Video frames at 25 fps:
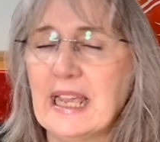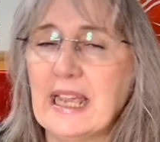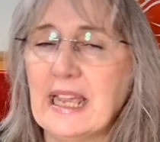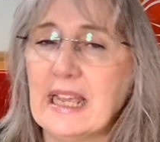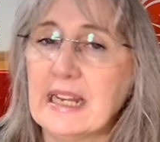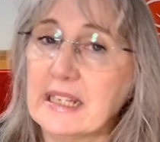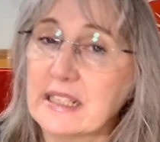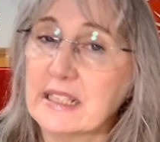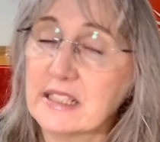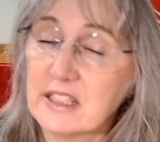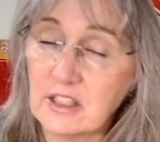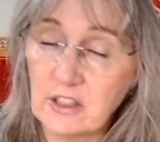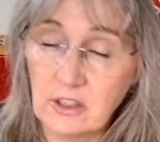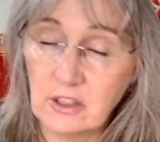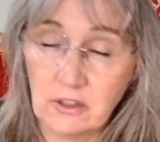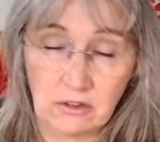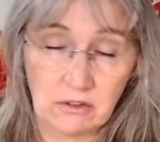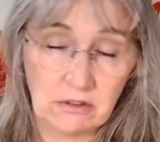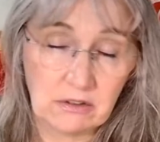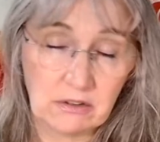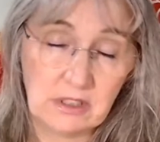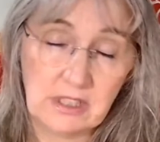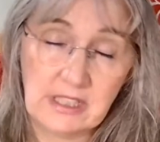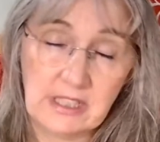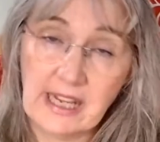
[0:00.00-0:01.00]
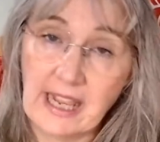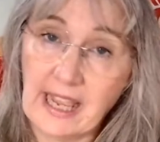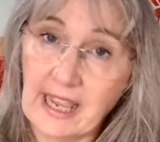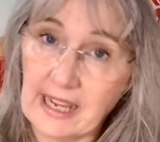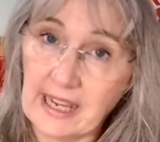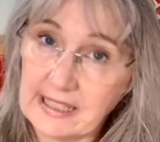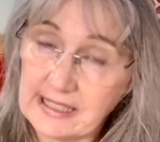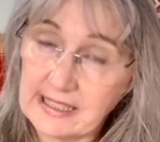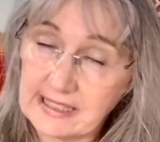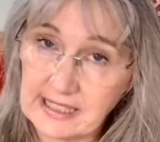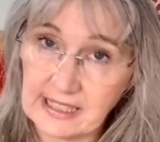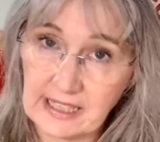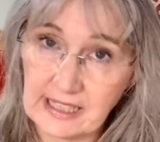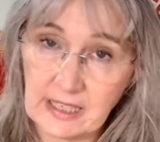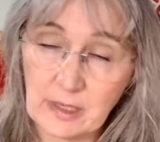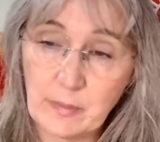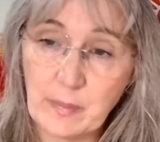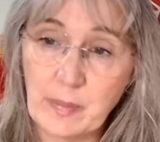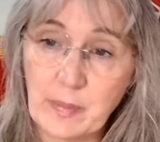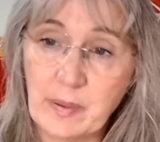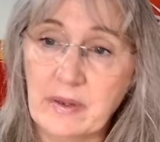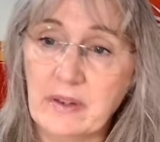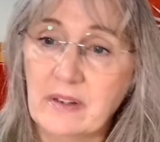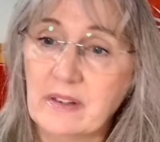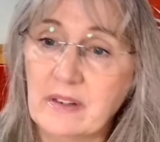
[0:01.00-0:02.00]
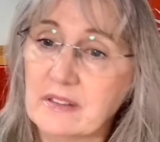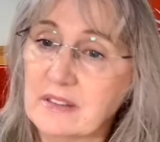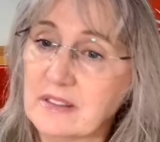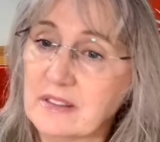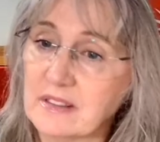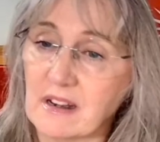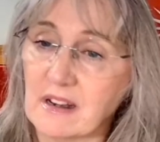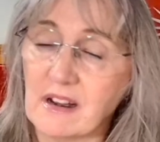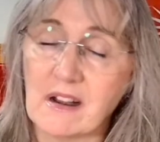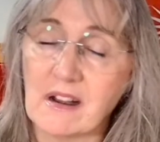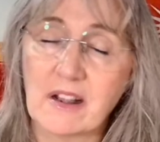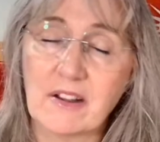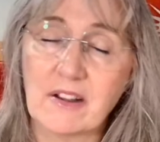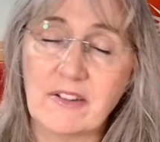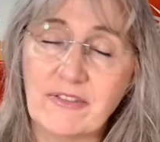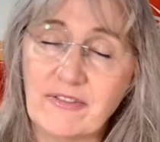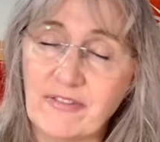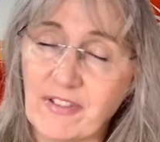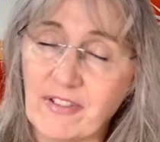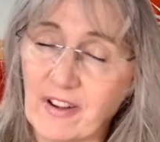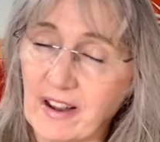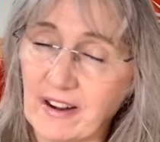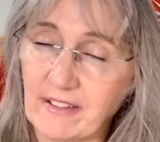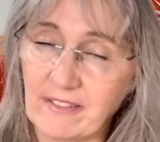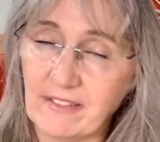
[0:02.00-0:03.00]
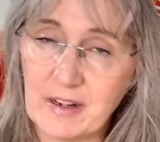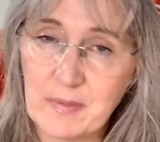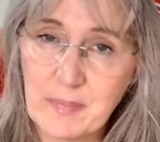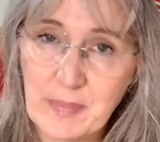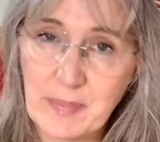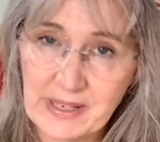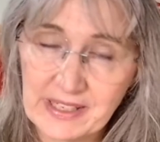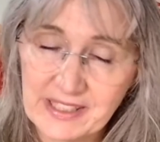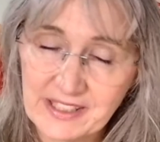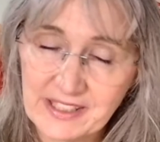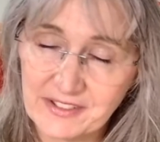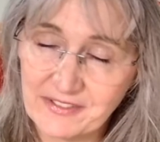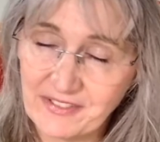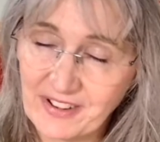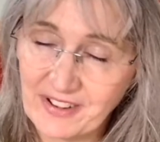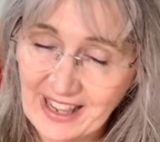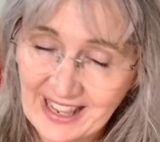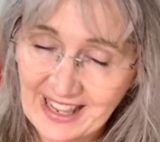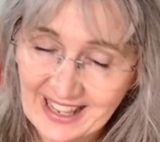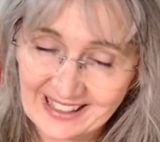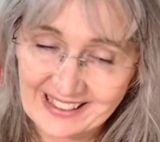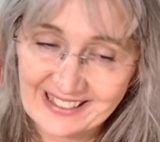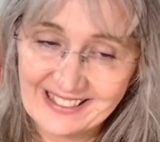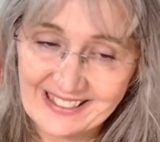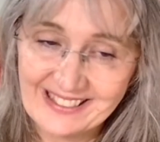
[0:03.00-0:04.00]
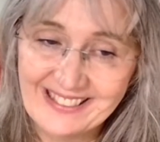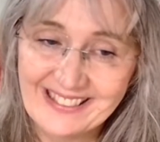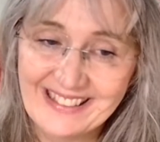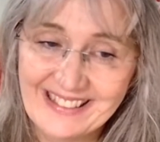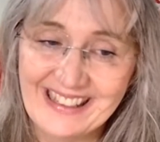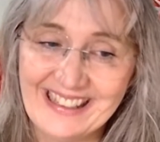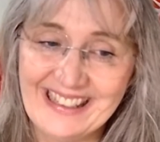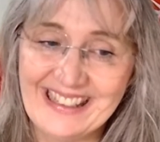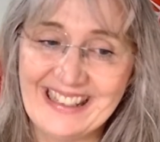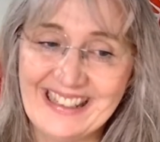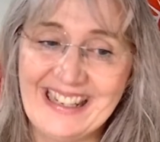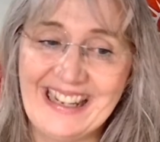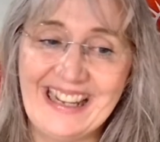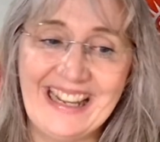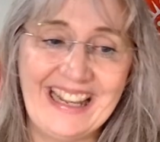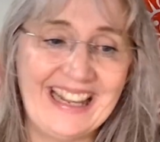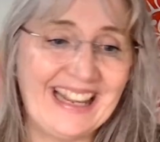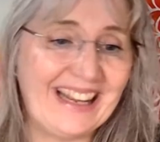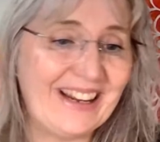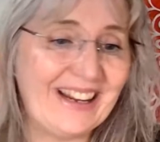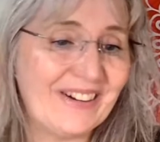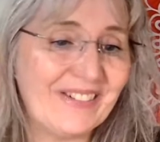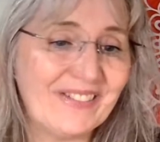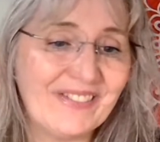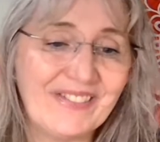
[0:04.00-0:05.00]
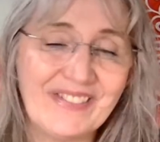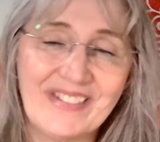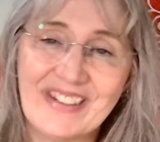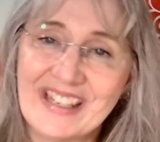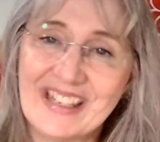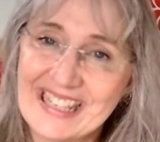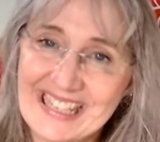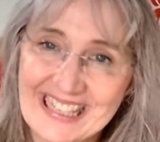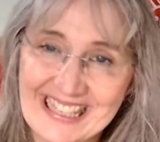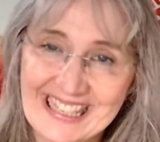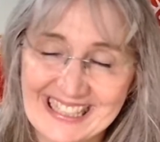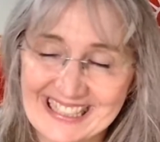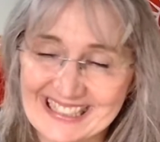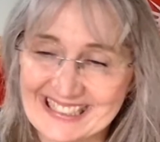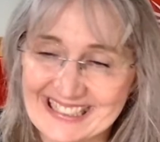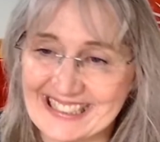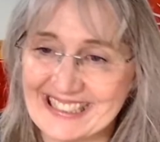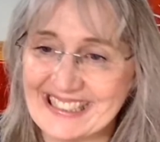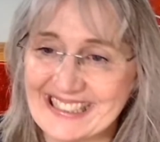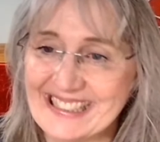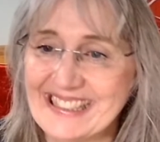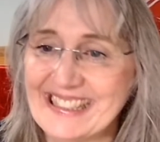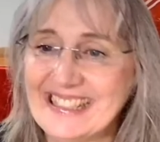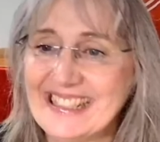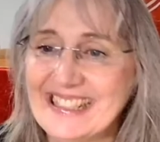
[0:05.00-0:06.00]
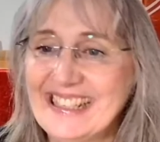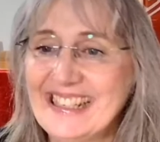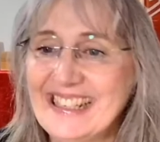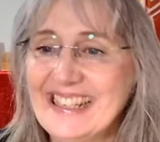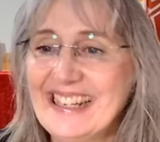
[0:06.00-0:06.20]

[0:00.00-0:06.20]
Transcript: It is not a deep, dark, fiery pit of hell. It really isn't.